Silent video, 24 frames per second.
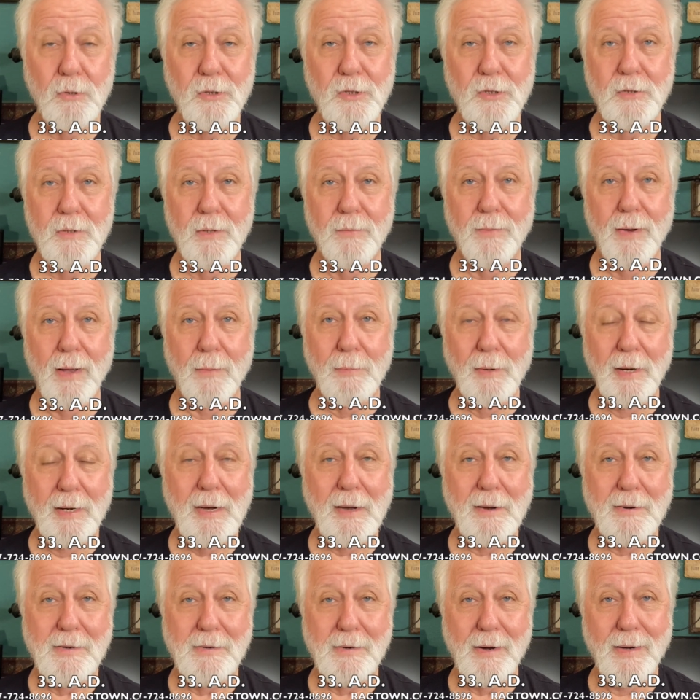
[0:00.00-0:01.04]
So you've got plenty
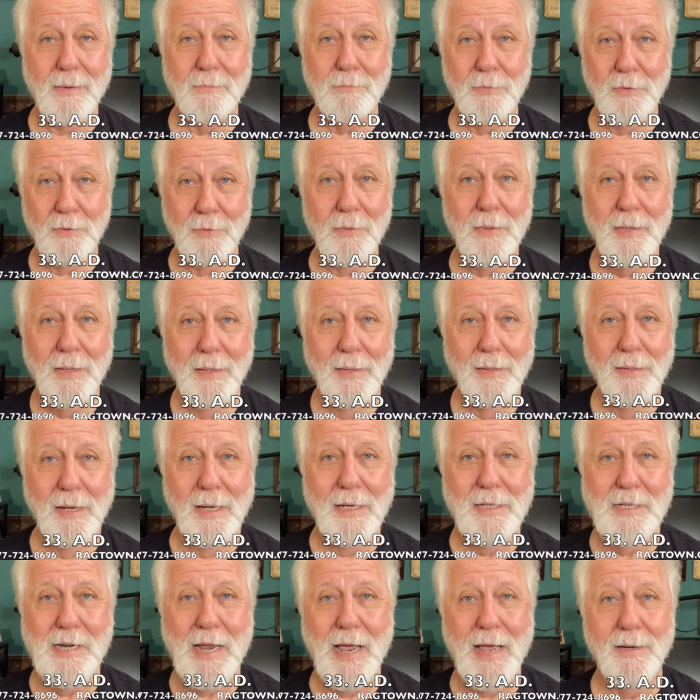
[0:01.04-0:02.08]
of time to
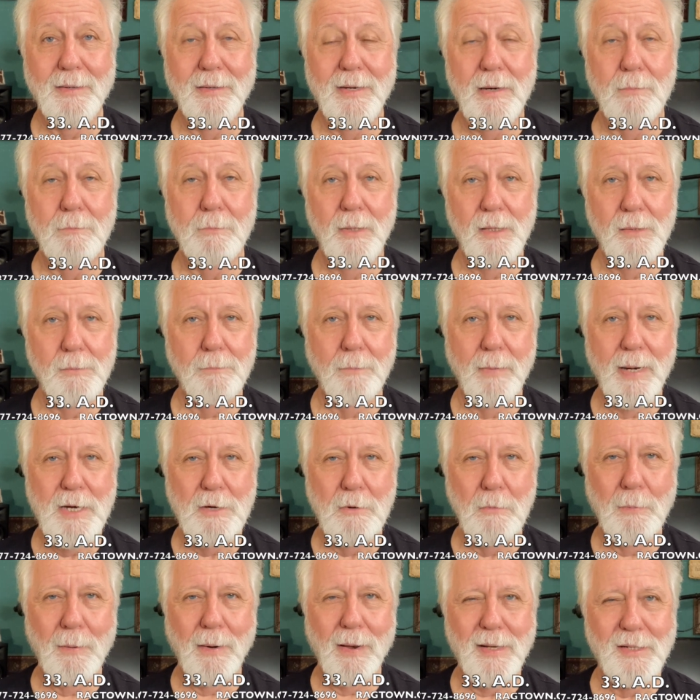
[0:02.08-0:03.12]
attend it. But make
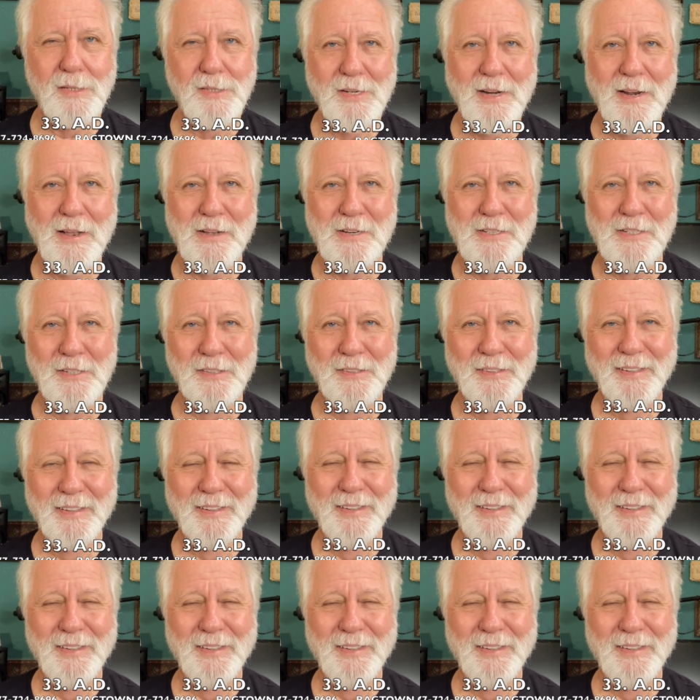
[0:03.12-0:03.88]
your plans now to